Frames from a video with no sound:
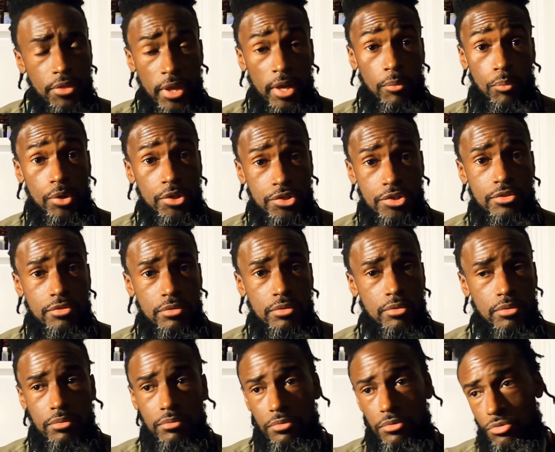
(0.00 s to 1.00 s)
that which
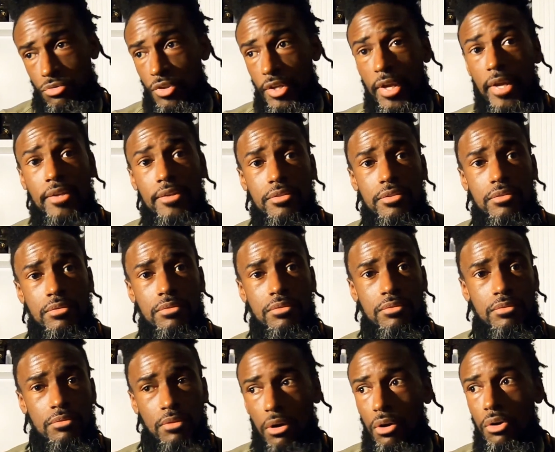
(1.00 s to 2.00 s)
creates
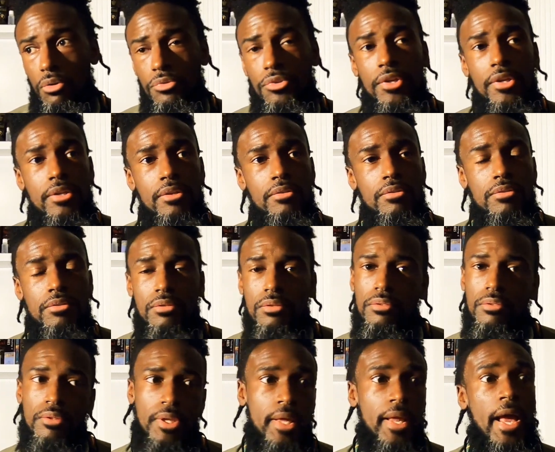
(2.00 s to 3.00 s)
all things,
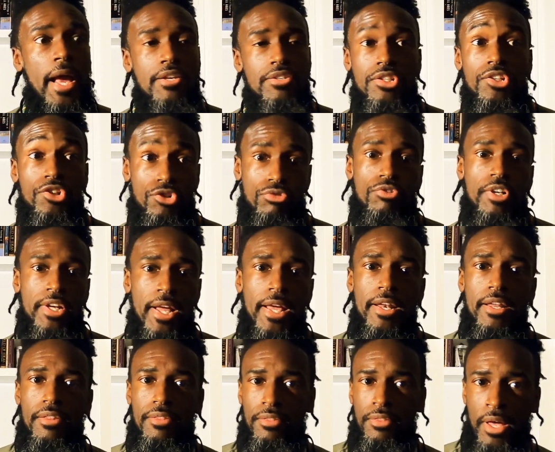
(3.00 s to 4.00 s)
that actually
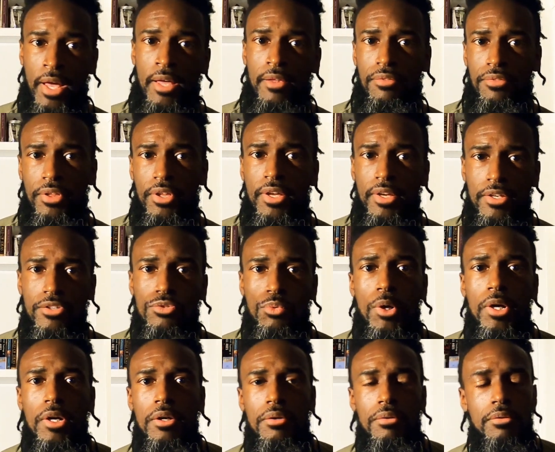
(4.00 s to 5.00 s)
created that thing as
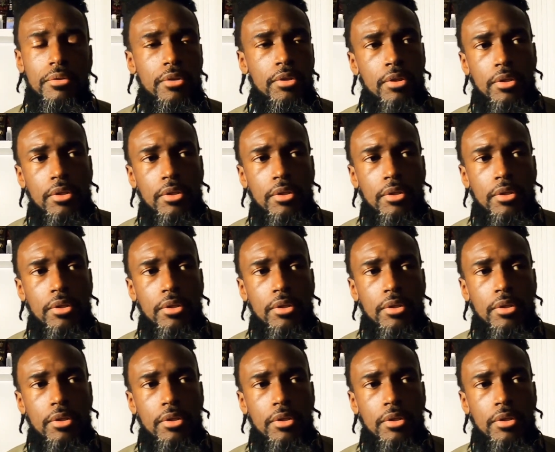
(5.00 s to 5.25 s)
well,